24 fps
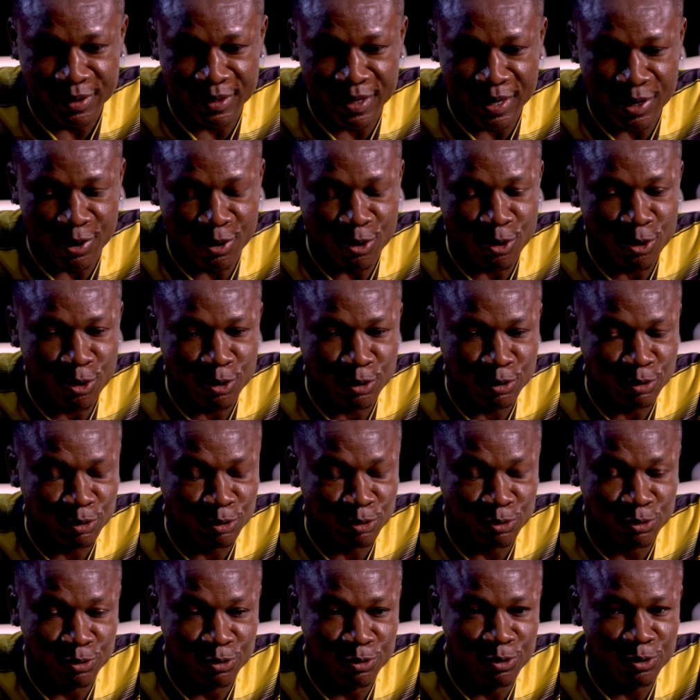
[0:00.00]
They are
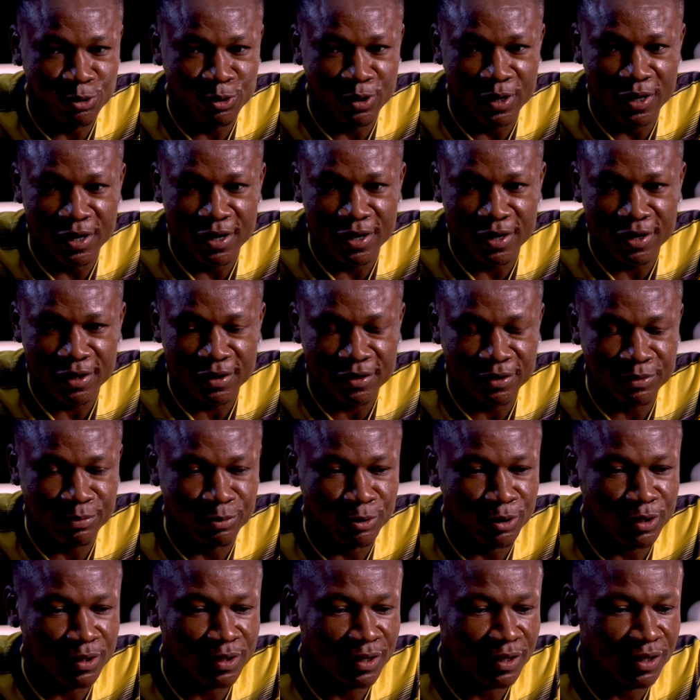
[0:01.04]
all good leagues,
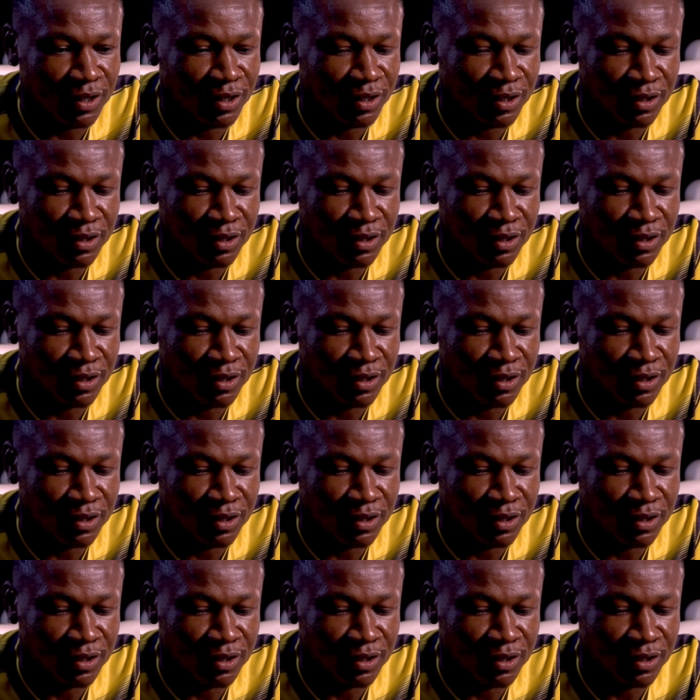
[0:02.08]
but